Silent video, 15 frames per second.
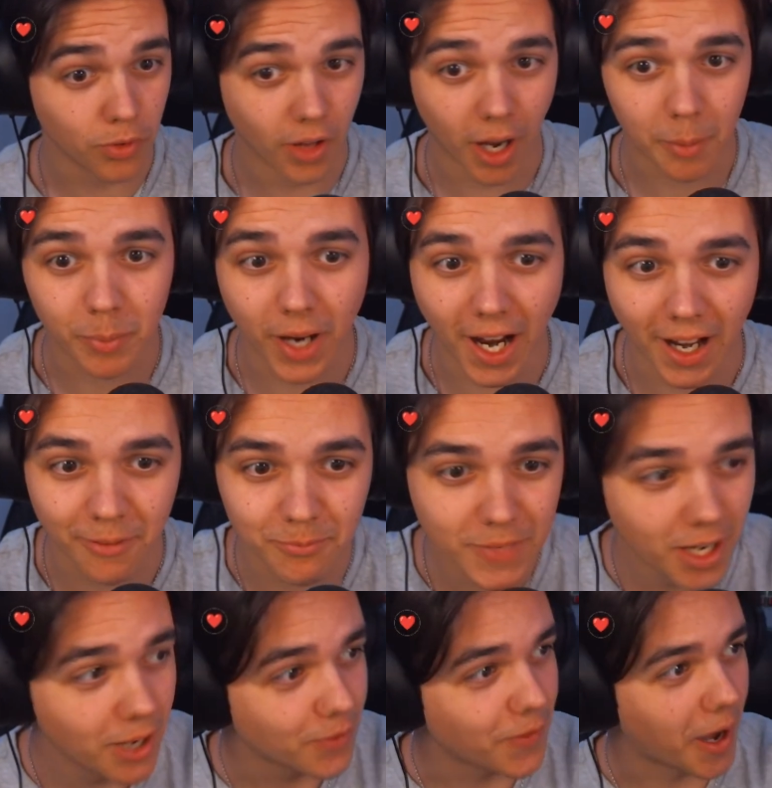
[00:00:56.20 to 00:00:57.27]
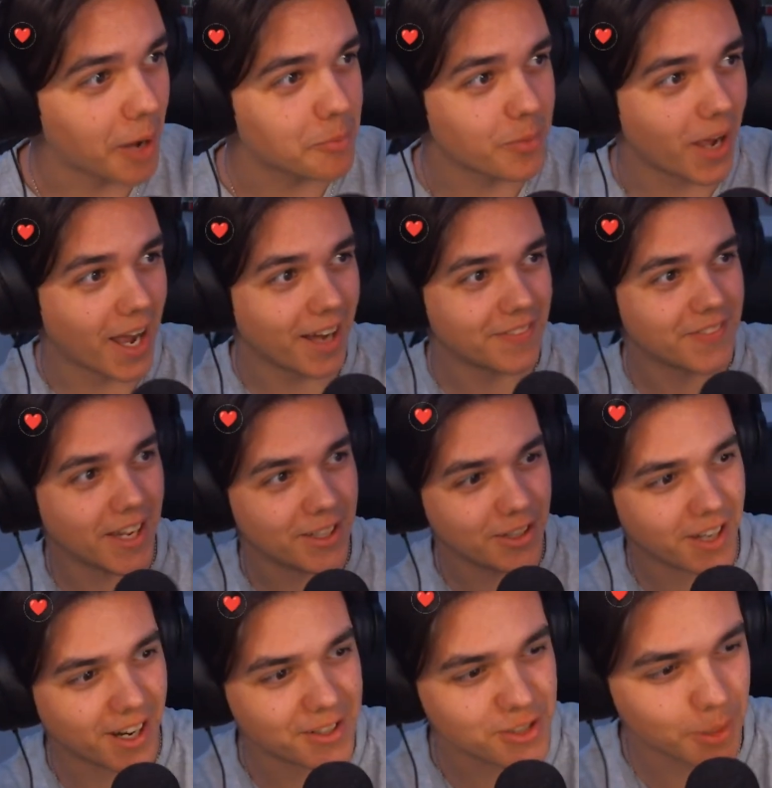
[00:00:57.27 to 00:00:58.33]
Not bad. Not bad. Thank
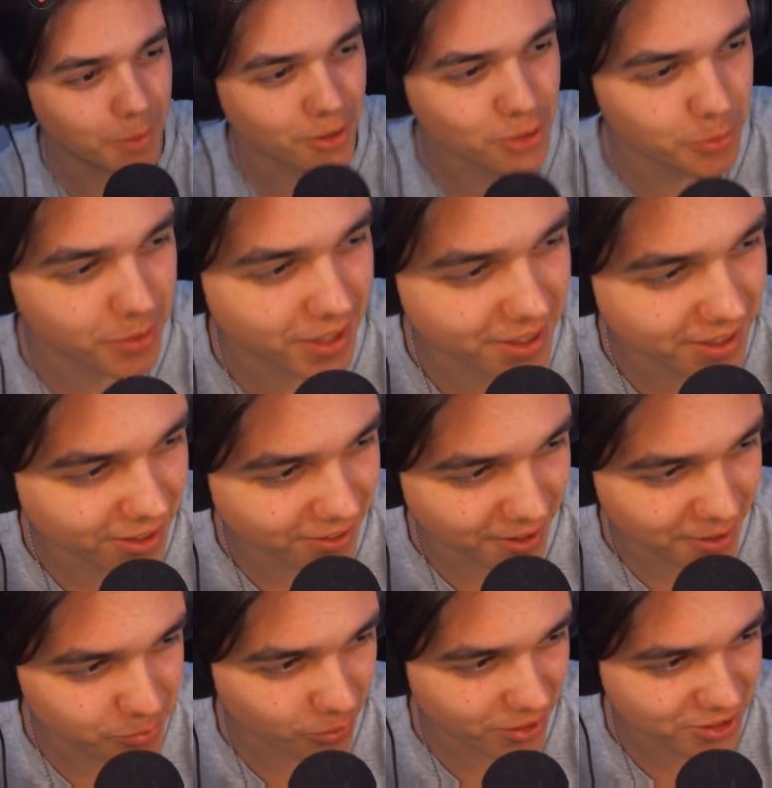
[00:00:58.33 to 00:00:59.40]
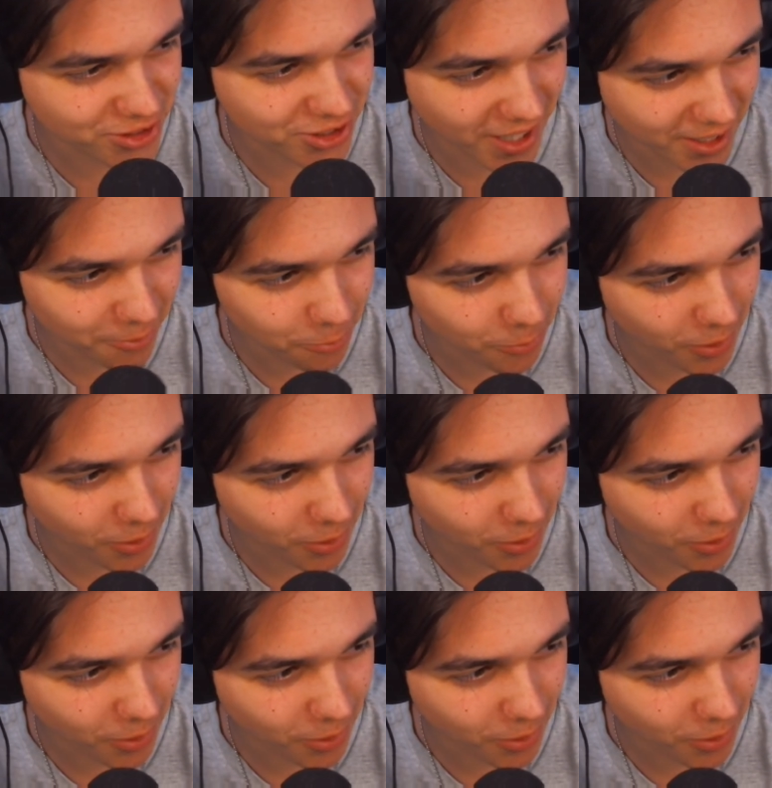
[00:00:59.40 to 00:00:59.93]
you guys so much for being here. I appreciate it.